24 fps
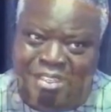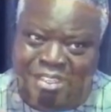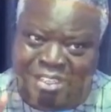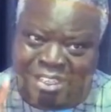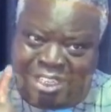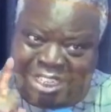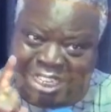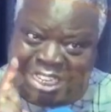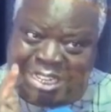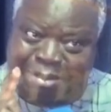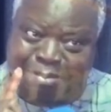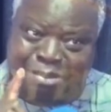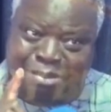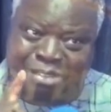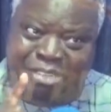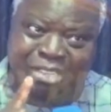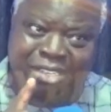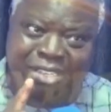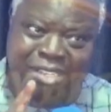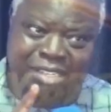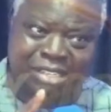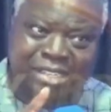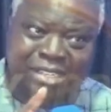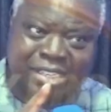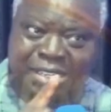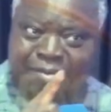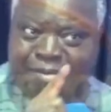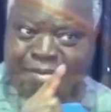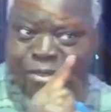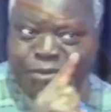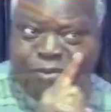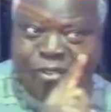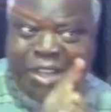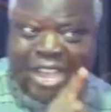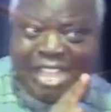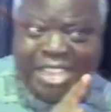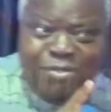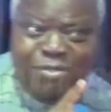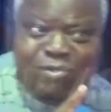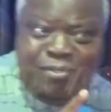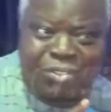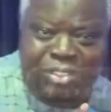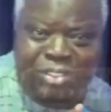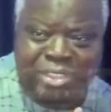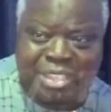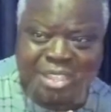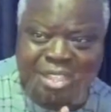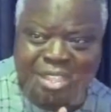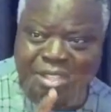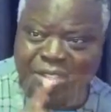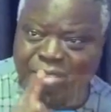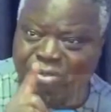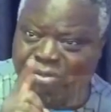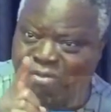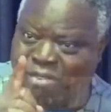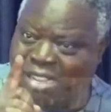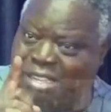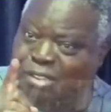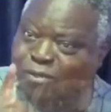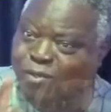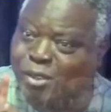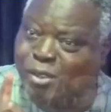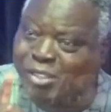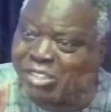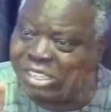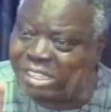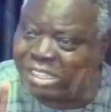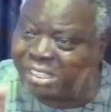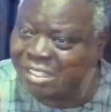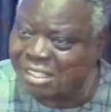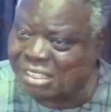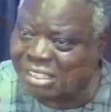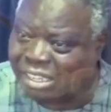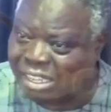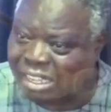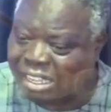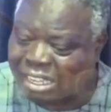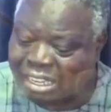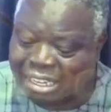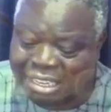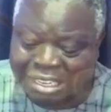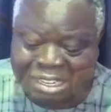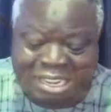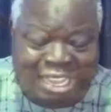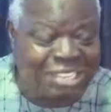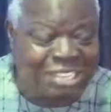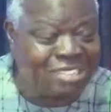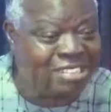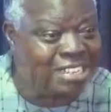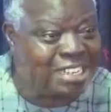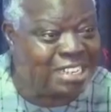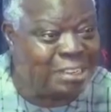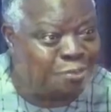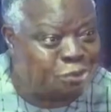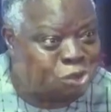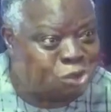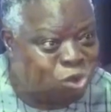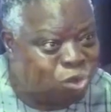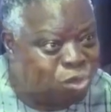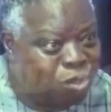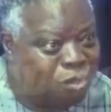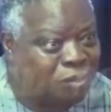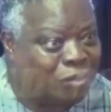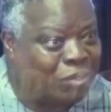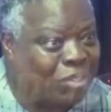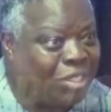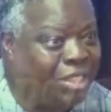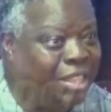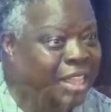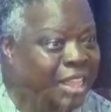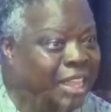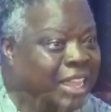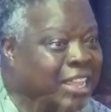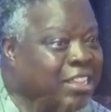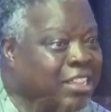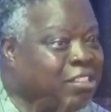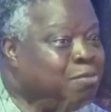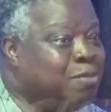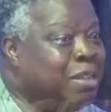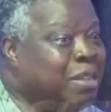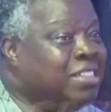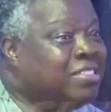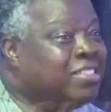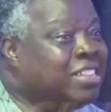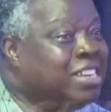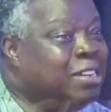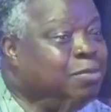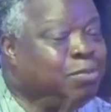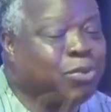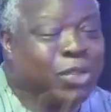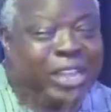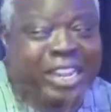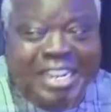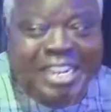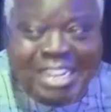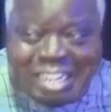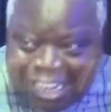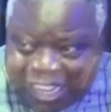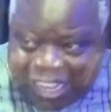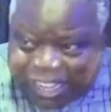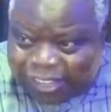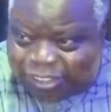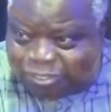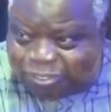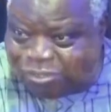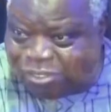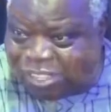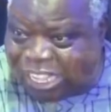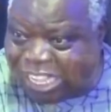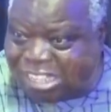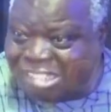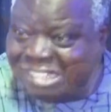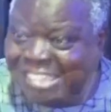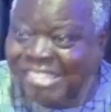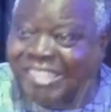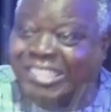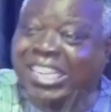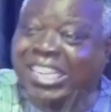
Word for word: James chapter five verse fourteen. That scripture is my scripture any day. That is